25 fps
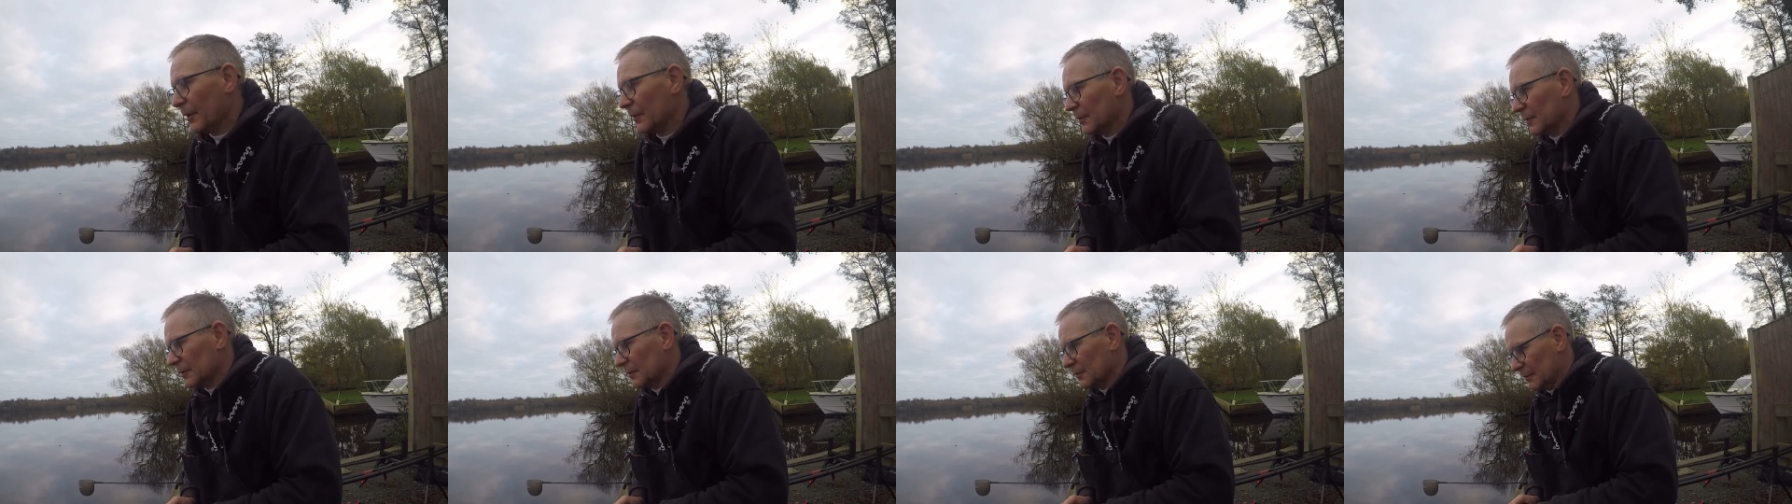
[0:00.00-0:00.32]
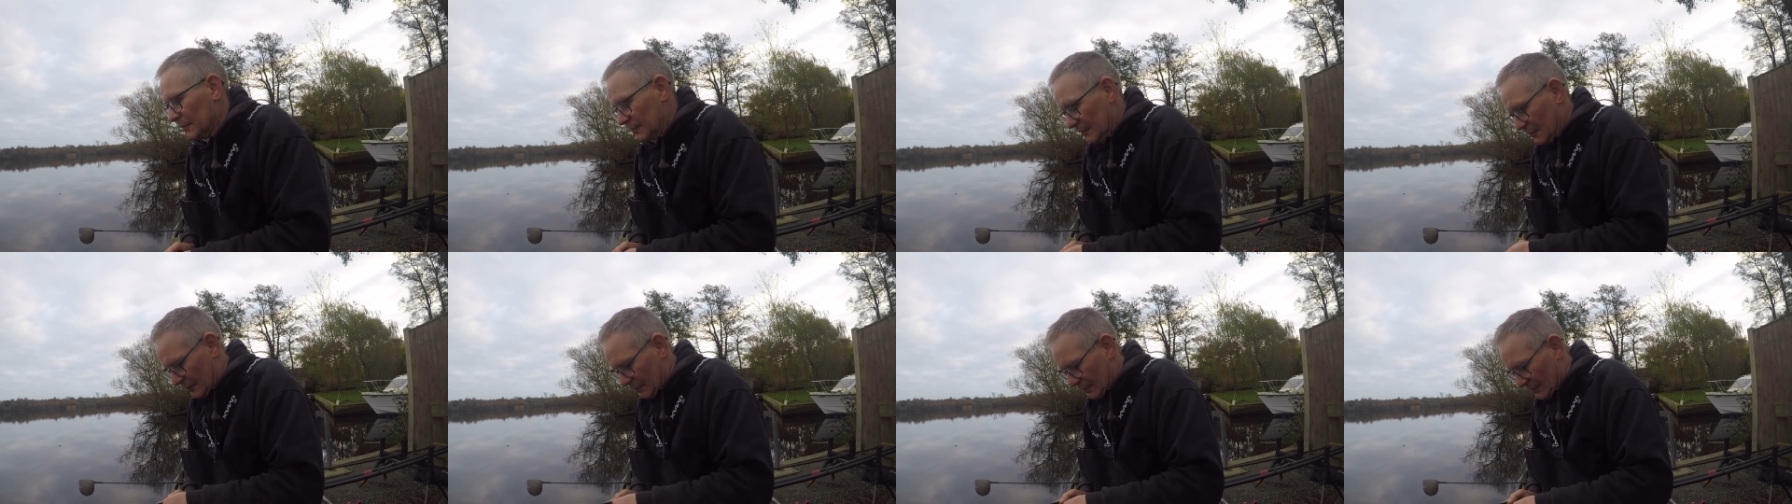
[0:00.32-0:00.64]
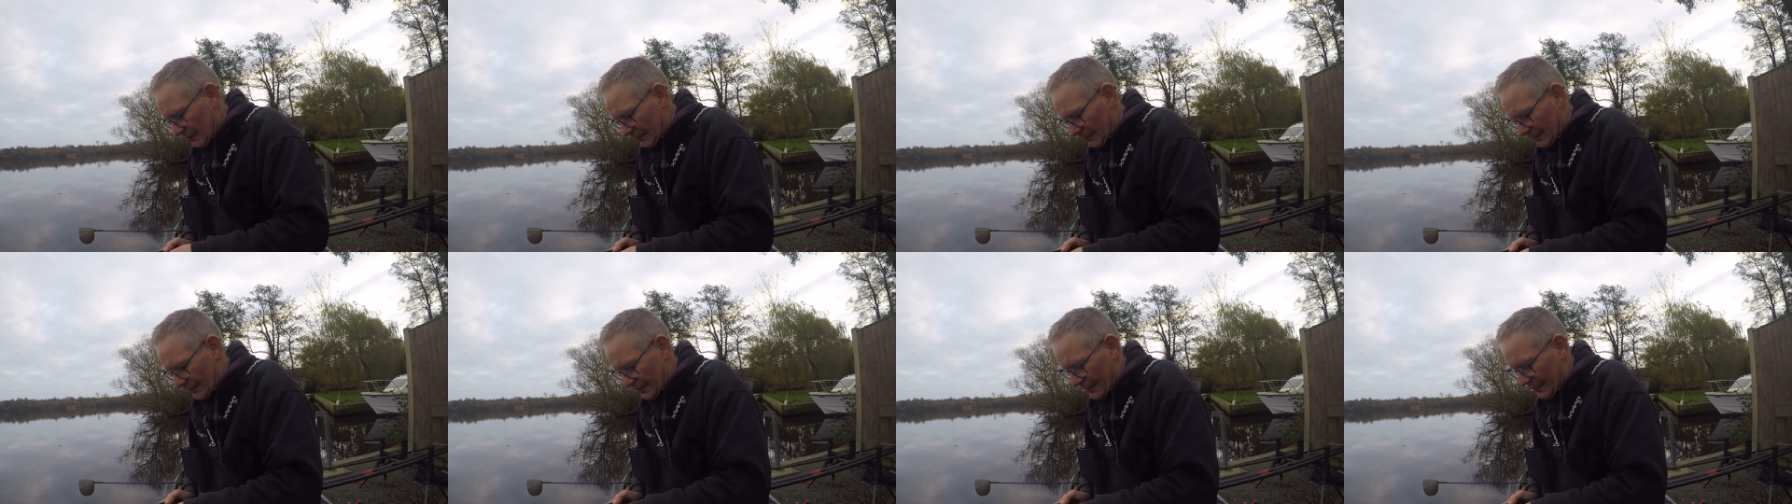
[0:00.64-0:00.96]

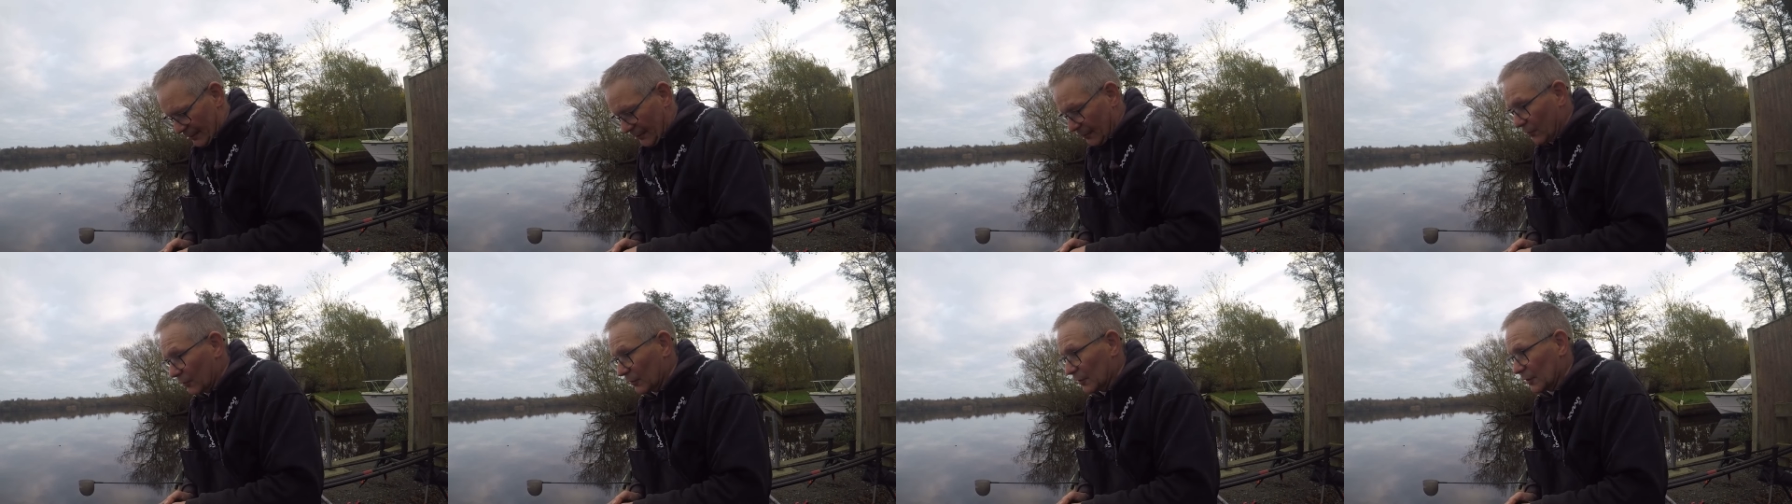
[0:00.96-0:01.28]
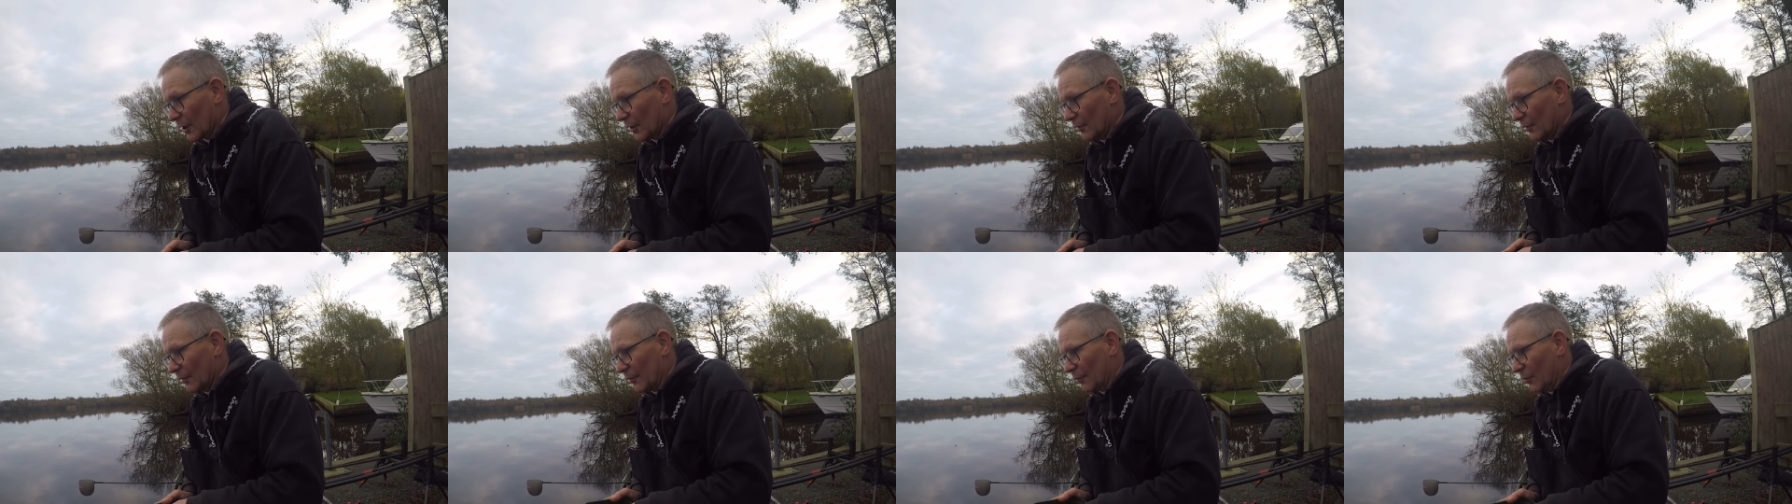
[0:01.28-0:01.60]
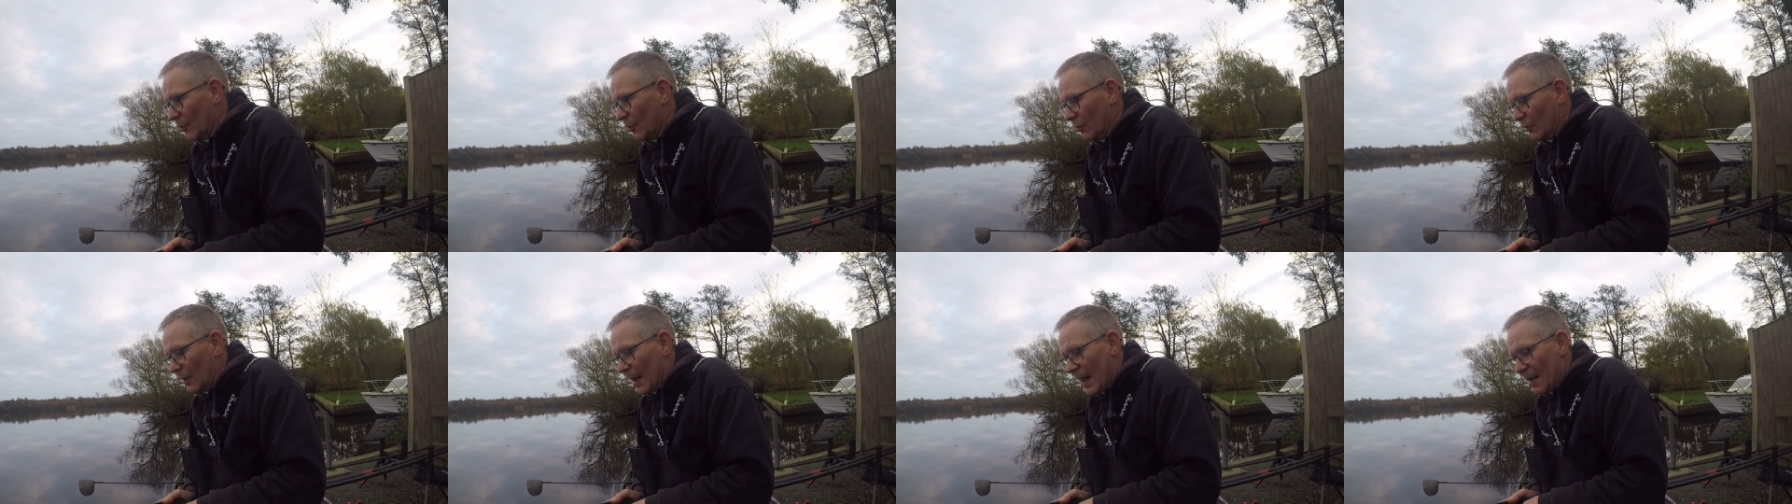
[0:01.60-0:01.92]
I thought I'd go with
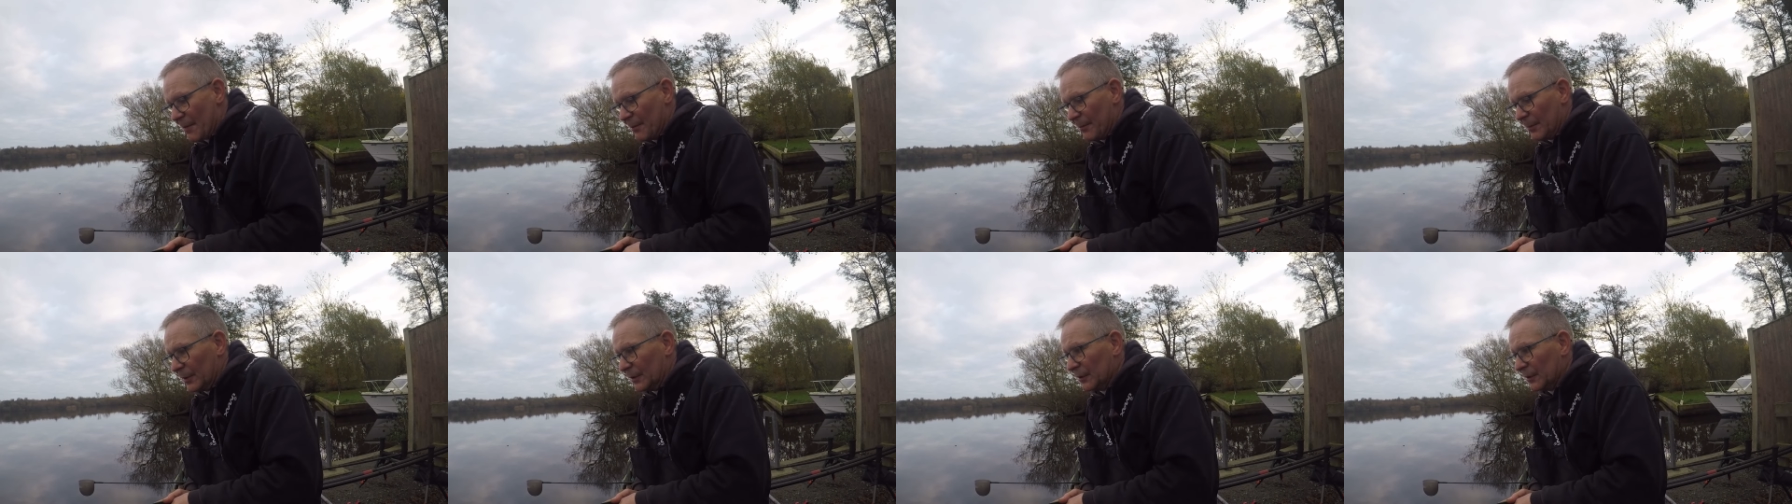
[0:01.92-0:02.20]
more hemp